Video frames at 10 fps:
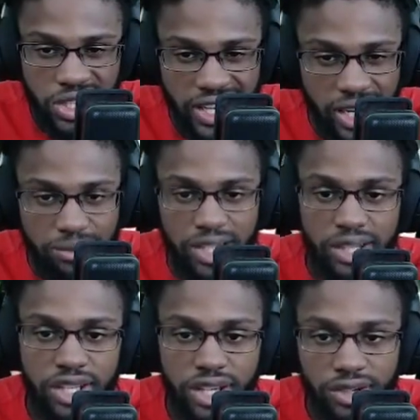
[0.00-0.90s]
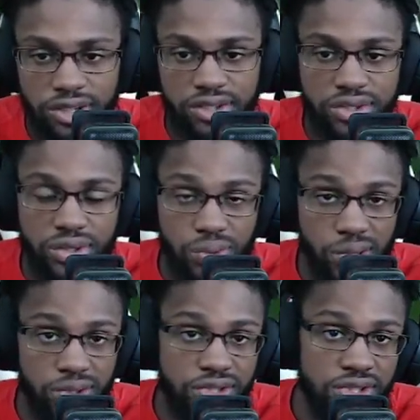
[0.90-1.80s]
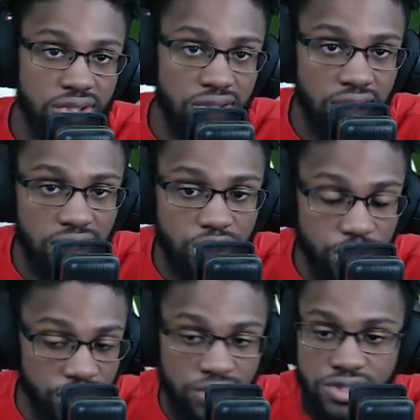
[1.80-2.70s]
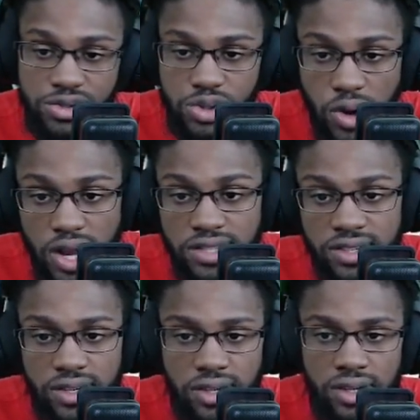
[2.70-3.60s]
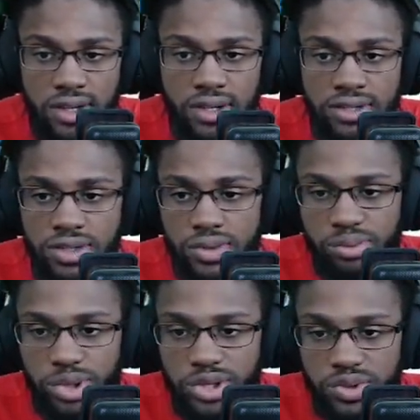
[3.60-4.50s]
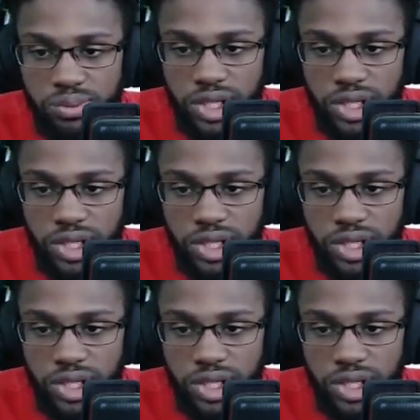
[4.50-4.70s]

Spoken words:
I'm landing here in duos, trios, or squads. So one person will be